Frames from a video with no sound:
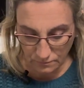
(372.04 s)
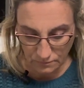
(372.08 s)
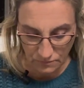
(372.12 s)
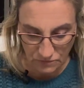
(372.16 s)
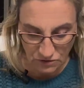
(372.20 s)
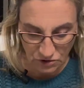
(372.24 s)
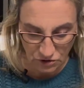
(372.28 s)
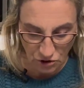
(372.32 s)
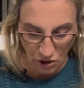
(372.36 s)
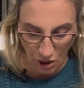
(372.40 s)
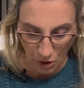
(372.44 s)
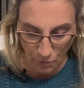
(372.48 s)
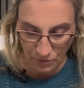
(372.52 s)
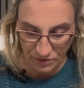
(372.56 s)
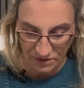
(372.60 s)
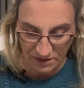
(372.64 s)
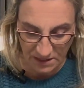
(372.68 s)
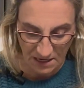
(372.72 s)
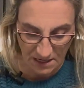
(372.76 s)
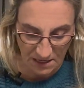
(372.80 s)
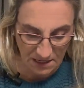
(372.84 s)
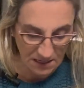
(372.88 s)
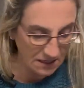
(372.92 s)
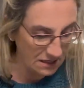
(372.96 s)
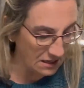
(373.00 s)
it's not what
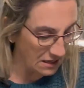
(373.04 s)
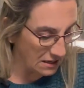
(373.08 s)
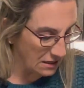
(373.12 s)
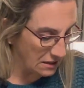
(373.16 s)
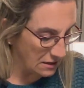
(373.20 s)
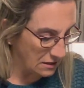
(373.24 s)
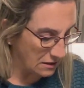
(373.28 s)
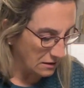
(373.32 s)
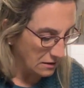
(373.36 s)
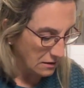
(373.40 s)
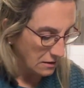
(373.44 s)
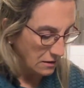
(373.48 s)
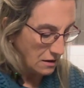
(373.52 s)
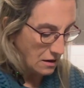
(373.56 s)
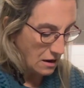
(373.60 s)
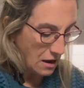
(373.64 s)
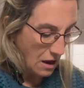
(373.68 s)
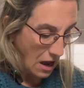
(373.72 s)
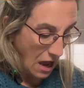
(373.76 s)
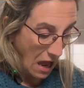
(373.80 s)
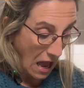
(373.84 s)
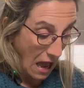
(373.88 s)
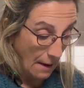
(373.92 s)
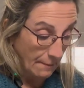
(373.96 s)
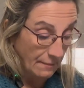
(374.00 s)
they need.
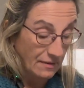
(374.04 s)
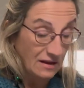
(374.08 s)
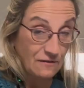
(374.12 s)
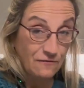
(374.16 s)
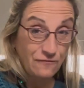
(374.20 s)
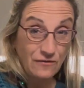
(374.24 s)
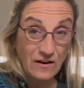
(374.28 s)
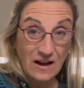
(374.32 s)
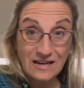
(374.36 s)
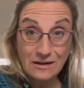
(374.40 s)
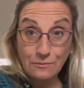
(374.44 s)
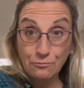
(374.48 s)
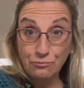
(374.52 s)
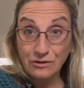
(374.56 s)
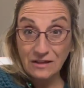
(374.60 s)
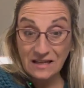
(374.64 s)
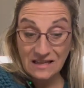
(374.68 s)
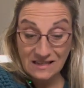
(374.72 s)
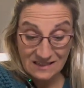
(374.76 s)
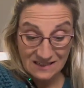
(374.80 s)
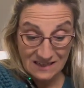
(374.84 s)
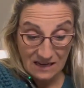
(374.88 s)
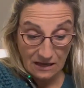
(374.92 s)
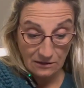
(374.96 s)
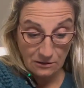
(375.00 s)
I'm going to find a place
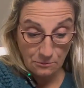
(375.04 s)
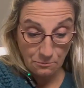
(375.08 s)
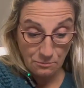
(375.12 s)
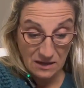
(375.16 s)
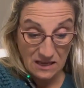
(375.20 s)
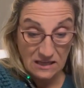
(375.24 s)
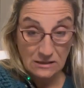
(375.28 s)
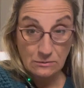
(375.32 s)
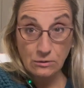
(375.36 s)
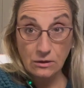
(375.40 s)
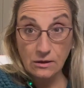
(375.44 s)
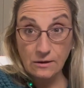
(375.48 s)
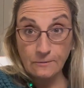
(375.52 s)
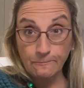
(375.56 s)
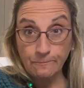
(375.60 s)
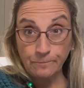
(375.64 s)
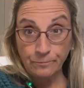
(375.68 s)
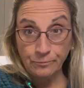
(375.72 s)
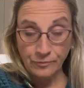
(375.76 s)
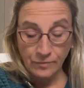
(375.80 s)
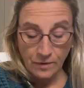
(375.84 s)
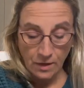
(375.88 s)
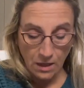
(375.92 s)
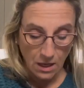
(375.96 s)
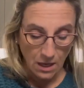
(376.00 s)
down the basement.
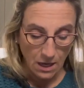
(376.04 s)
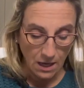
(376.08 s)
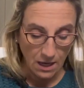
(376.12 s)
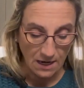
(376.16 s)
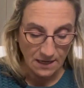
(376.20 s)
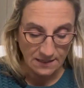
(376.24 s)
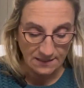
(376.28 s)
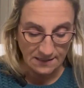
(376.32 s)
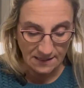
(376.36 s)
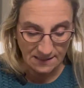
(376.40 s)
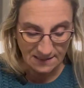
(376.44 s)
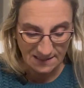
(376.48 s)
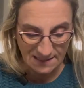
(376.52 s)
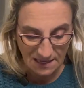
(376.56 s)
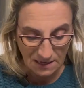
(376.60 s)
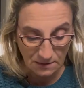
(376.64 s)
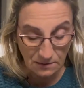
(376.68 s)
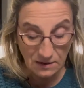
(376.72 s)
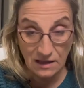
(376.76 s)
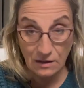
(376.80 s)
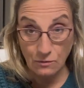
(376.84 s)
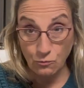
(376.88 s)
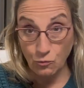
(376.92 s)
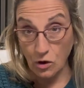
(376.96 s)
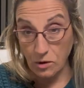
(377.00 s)
And as I said
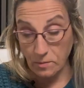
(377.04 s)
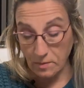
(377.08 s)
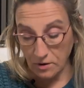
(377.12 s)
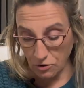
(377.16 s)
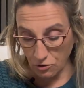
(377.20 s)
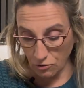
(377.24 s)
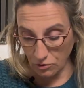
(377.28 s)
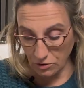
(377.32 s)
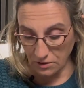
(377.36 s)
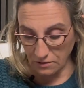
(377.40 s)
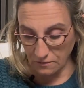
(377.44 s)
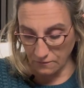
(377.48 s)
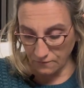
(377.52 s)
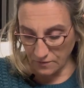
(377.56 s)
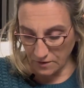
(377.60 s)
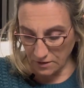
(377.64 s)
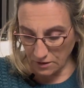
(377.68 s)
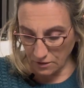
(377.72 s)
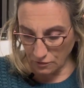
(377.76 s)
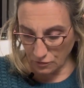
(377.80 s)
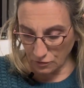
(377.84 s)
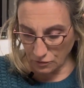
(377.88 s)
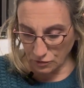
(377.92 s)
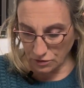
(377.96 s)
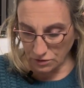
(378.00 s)
in one of my earlier
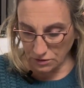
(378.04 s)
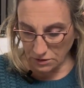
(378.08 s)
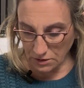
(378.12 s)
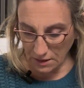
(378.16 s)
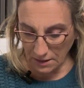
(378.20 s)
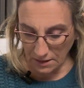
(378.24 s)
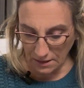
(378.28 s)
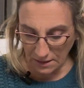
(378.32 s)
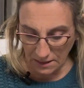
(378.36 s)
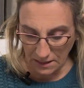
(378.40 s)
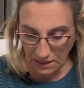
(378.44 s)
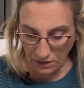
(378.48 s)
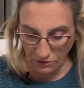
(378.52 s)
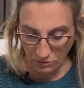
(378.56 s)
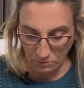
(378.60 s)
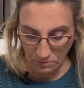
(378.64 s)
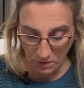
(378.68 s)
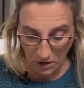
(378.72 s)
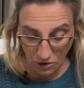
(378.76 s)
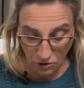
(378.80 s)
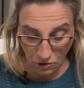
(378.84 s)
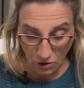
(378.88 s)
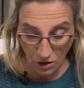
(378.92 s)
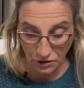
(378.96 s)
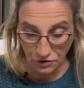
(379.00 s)
videos, here at my
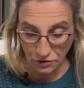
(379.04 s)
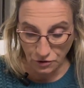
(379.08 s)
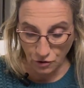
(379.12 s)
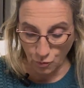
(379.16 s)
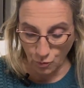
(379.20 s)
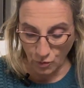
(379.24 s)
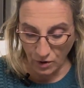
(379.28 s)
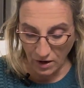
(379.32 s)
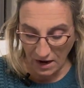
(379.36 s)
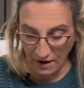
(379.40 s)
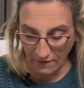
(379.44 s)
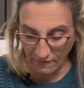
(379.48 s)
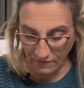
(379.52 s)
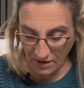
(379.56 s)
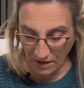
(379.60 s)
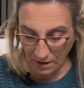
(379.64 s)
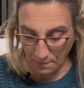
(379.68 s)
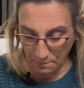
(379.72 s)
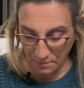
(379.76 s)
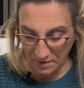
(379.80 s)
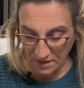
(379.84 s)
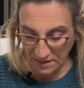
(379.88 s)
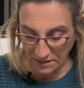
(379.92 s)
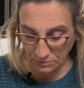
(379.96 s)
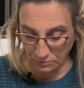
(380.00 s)
condo, we're having our
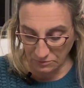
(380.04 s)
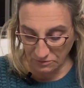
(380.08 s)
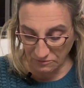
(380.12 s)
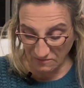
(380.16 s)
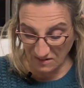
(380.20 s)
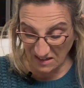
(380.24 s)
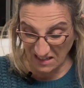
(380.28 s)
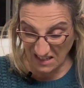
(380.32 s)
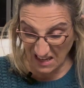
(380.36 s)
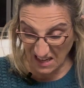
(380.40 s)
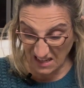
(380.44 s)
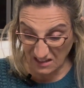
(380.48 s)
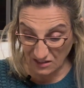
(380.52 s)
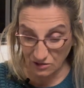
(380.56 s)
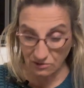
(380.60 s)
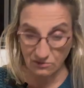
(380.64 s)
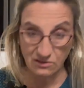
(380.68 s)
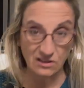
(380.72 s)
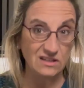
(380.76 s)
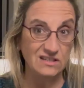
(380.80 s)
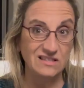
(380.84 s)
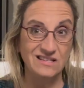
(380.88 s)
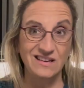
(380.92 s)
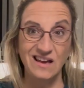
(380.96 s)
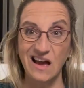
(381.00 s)
basement redone. So
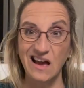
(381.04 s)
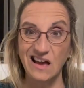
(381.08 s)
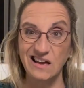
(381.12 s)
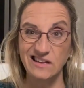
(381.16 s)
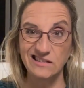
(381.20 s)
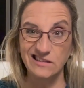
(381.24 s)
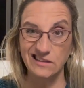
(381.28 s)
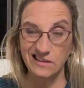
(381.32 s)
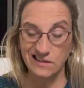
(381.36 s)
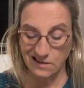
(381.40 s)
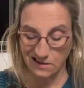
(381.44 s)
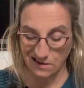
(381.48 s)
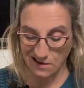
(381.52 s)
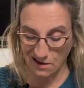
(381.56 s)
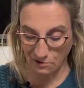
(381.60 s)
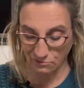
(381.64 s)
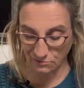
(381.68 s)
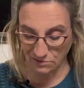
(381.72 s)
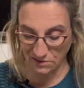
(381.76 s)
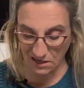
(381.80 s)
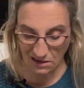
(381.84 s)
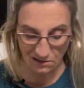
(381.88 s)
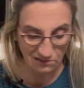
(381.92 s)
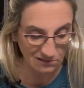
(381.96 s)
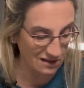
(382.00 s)
there's guys in and out
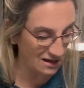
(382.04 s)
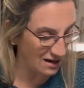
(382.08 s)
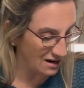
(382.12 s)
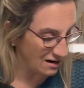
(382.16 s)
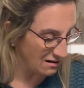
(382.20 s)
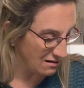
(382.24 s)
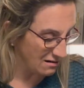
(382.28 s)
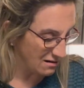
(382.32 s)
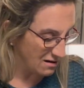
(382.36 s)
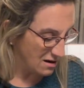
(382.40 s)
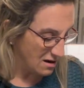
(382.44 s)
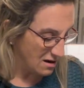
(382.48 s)
down there